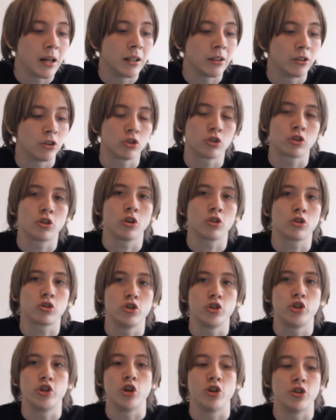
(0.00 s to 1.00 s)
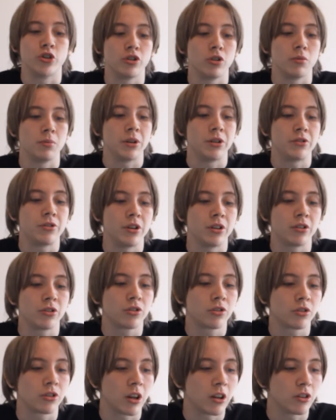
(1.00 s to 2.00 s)
discuss and share the same
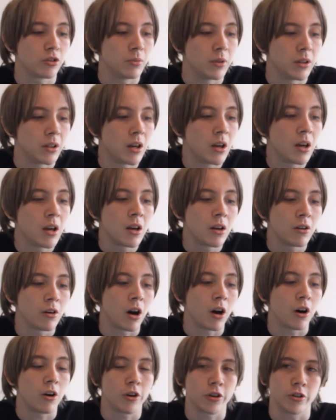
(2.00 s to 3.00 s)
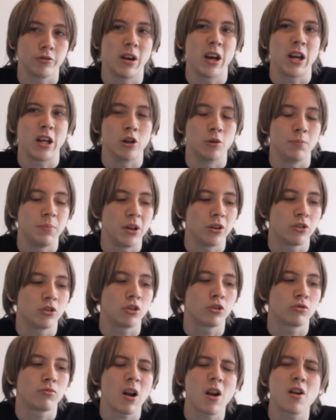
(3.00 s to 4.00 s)
interests as me on a regular
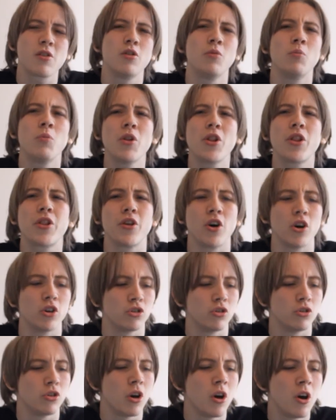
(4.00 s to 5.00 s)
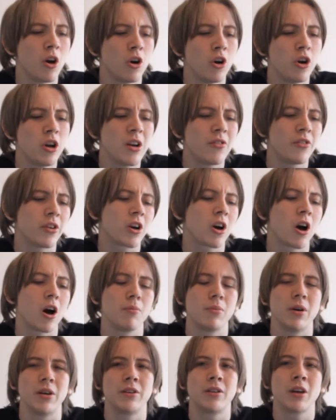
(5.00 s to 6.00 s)
basis, rather than 1,000 who never
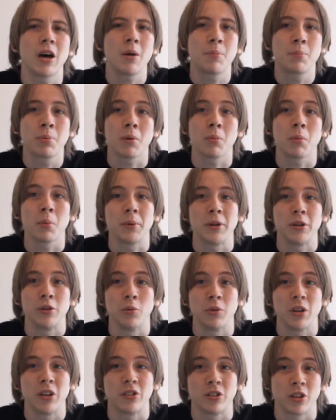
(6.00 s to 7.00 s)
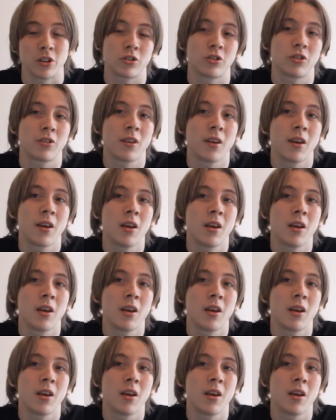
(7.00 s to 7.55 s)
comment and probably don't exist.